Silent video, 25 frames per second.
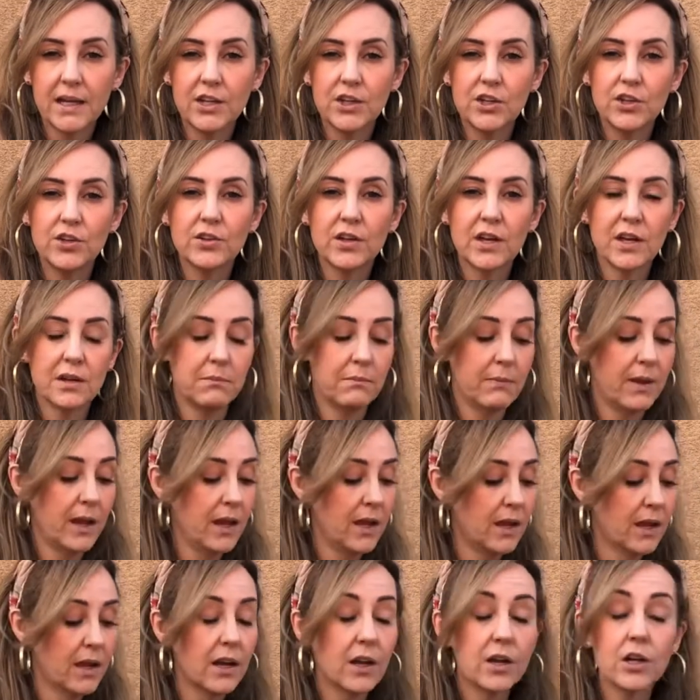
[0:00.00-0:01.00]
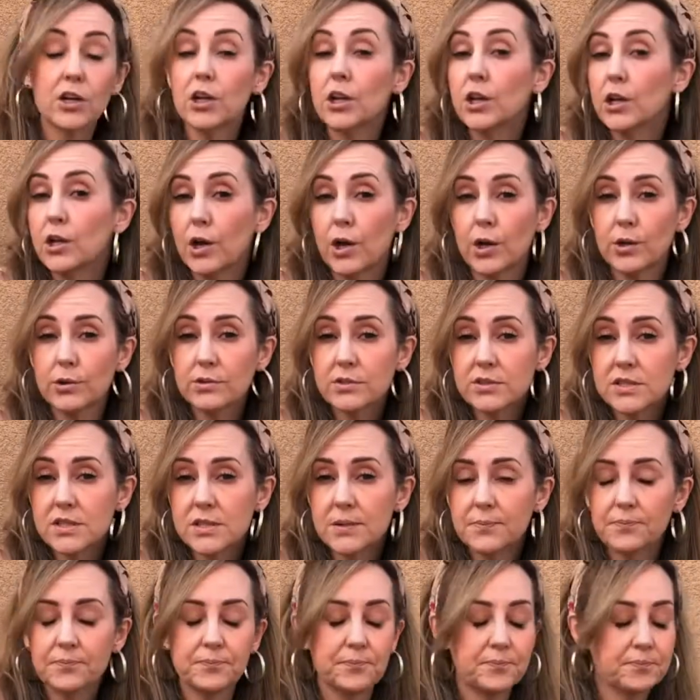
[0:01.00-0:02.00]
you can make clothes,
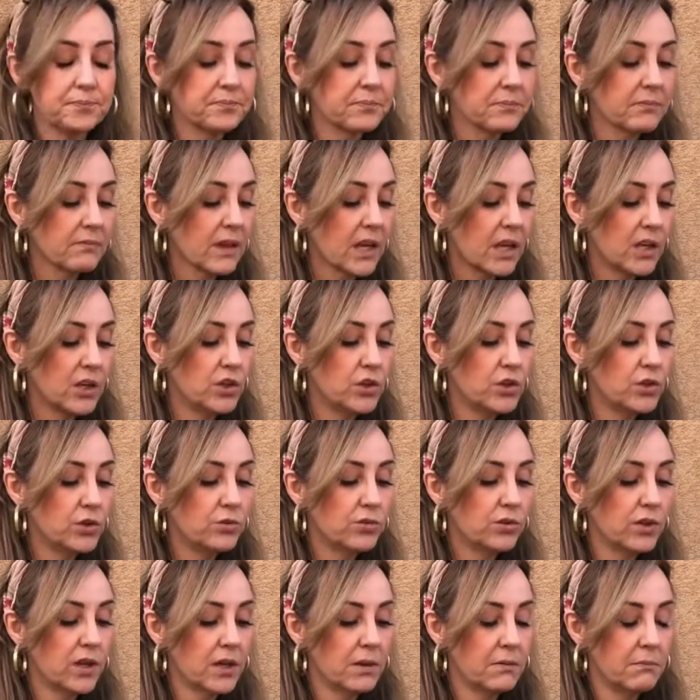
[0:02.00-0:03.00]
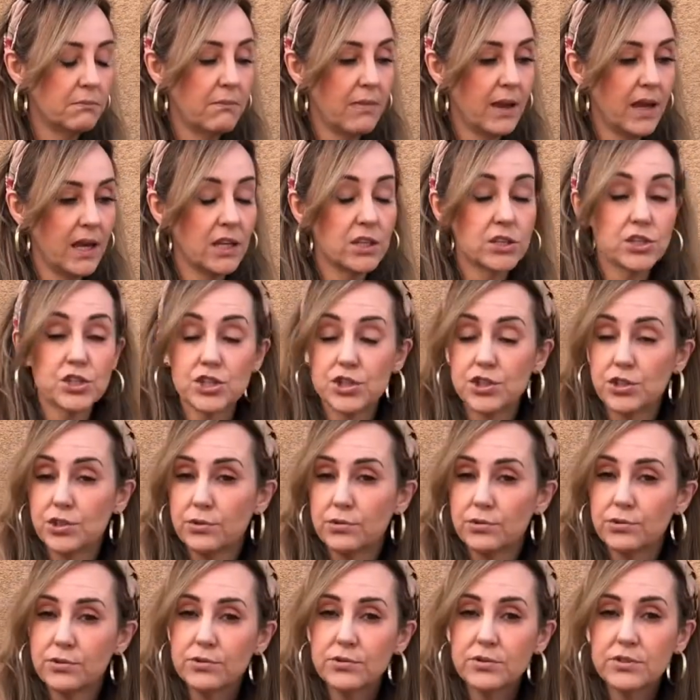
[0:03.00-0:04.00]
you can make
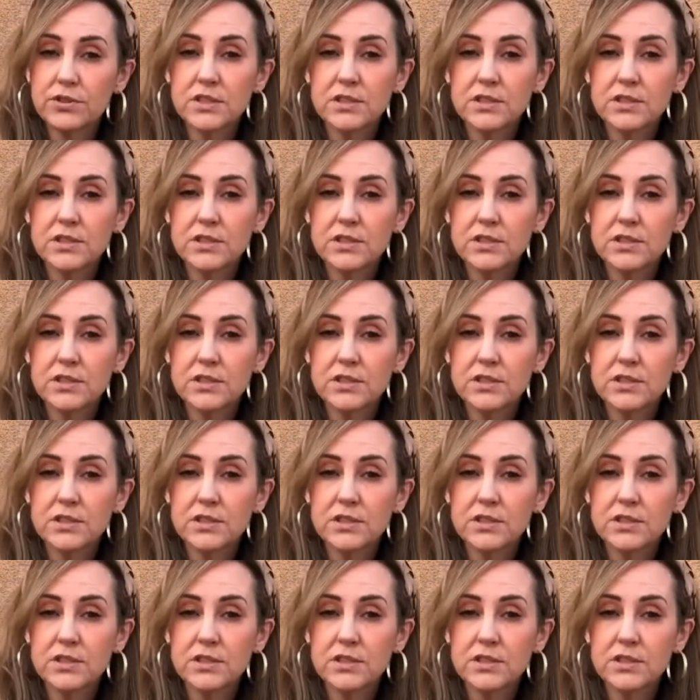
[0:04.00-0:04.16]
shoes,